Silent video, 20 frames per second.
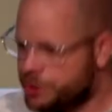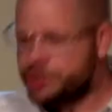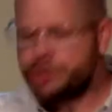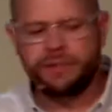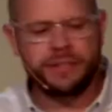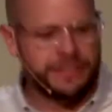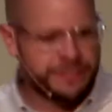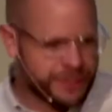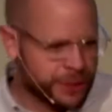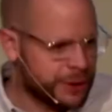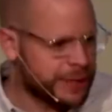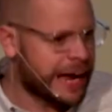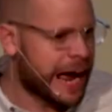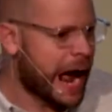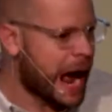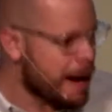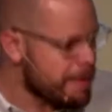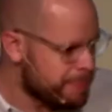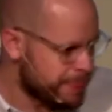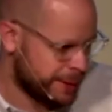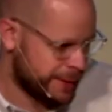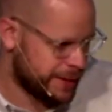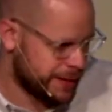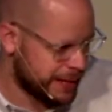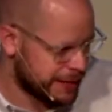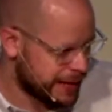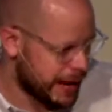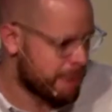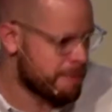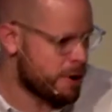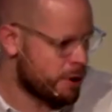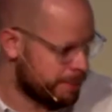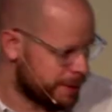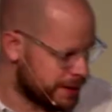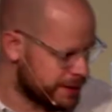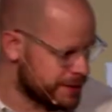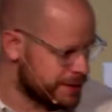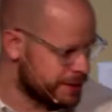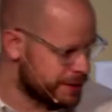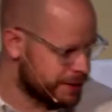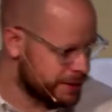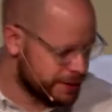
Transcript: do you think is going to happen at that moment?